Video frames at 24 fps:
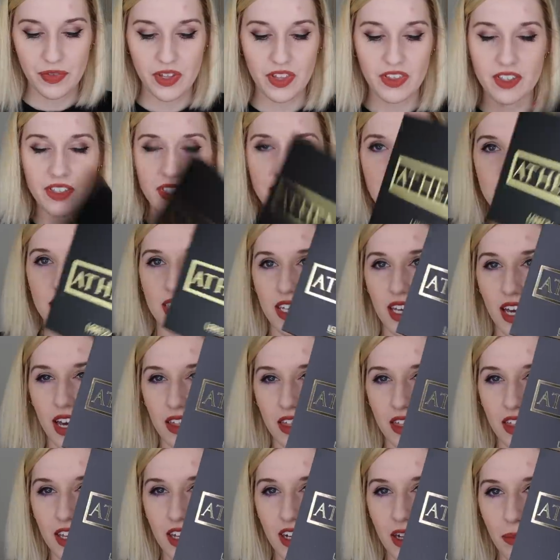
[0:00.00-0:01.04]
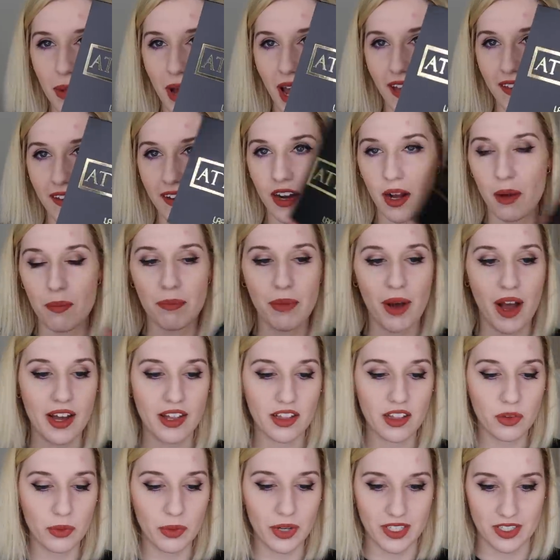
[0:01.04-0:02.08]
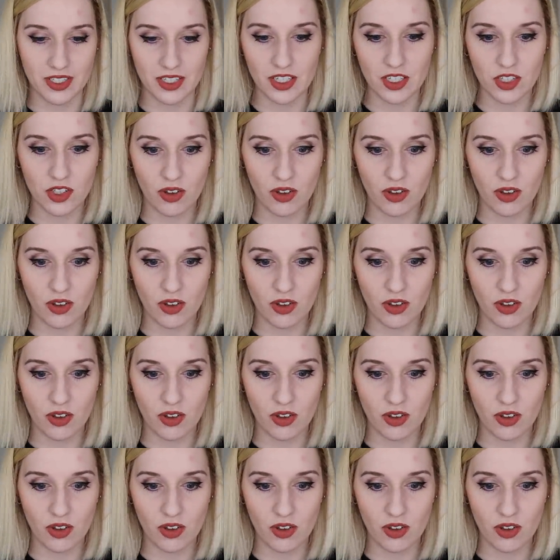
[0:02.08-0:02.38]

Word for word: And this is the Athena palette by Laritzy,